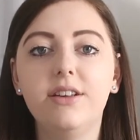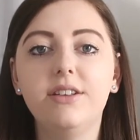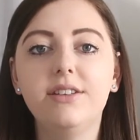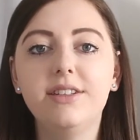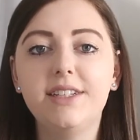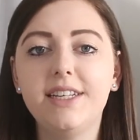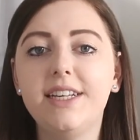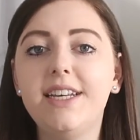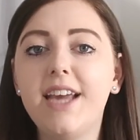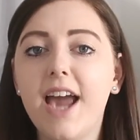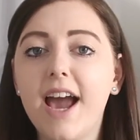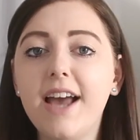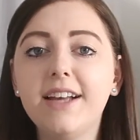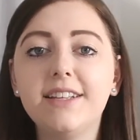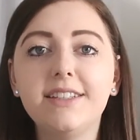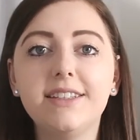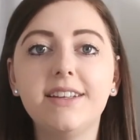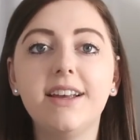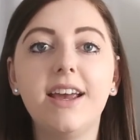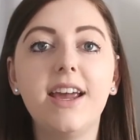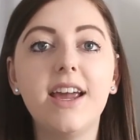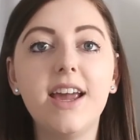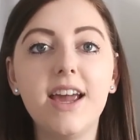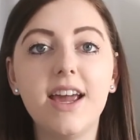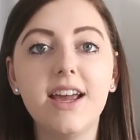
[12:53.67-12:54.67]
So yes,
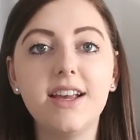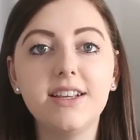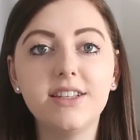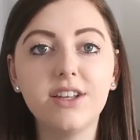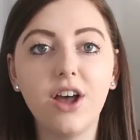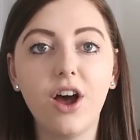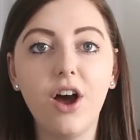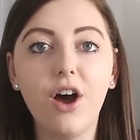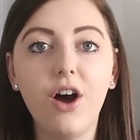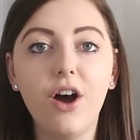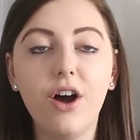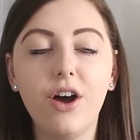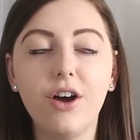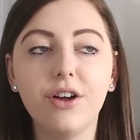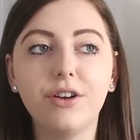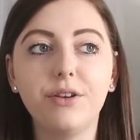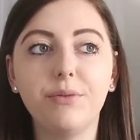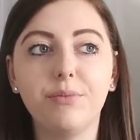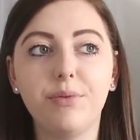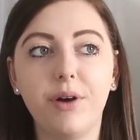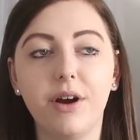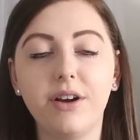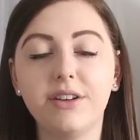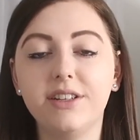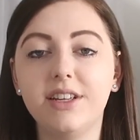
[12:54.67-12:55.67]
it is a
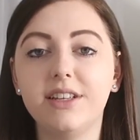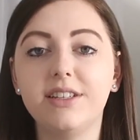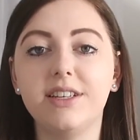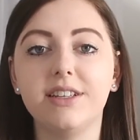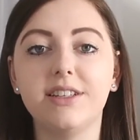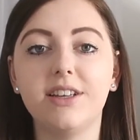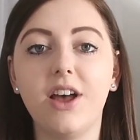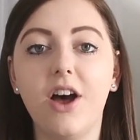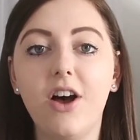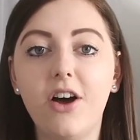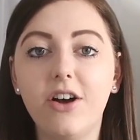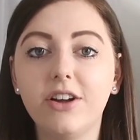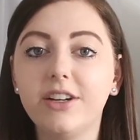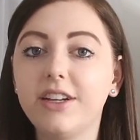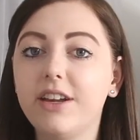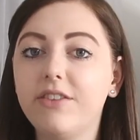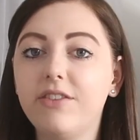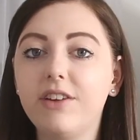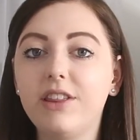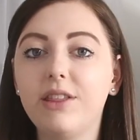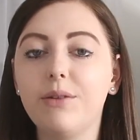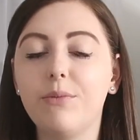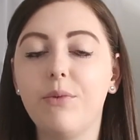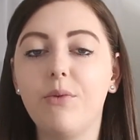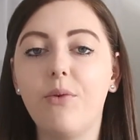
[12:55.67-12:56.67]
hard process, it's hard
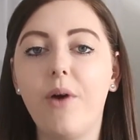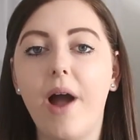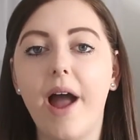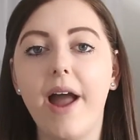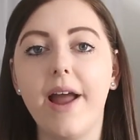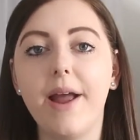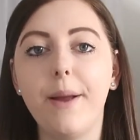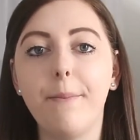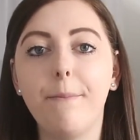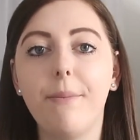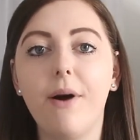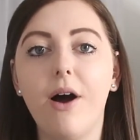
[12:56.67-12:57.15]
giving them away,